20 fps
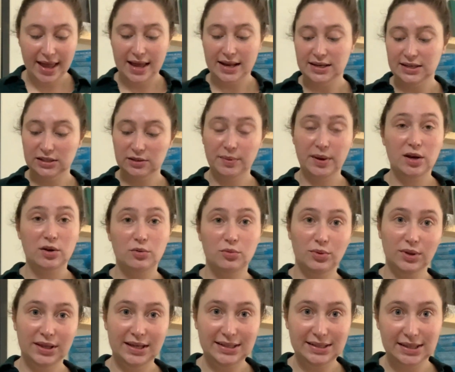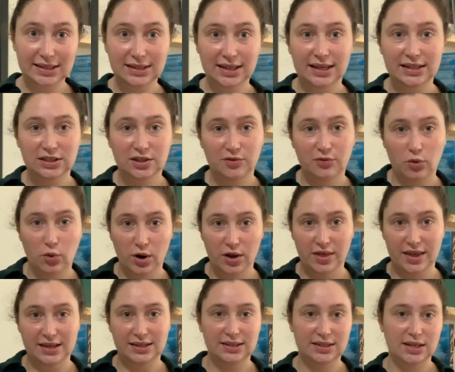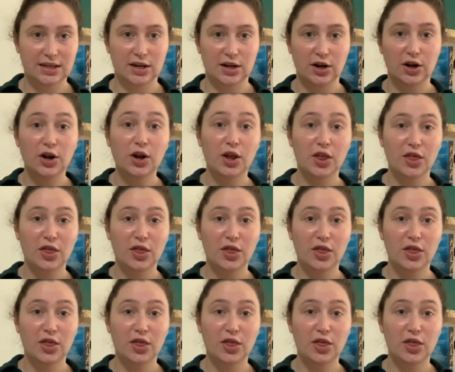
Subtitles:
anticipated releases list for this year,